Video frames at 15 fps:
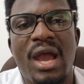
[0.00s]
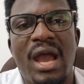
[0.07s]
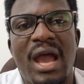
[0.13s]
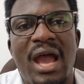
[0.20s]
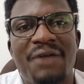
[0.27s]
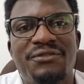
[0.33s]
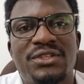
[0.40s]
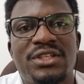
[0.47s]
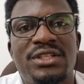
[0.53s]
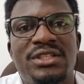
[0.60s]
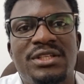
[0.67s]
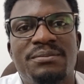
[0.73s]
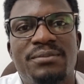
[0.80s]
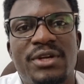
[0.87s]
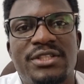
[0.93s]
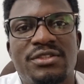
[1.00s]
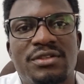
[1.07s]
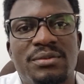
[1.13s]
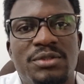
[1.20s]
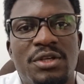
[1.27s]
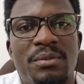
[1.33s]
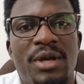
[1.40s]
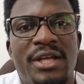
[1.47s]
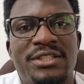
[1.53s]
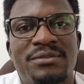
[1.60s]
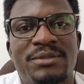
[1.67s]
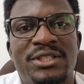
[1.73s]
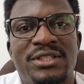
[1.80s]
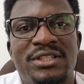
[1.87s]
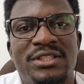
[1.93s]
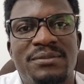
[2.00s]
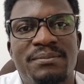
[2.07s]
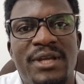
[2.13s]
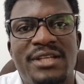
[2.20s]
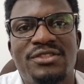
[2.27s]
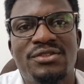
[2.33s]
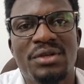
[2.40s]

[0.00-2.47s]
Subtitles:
After the prescription has been dispensed,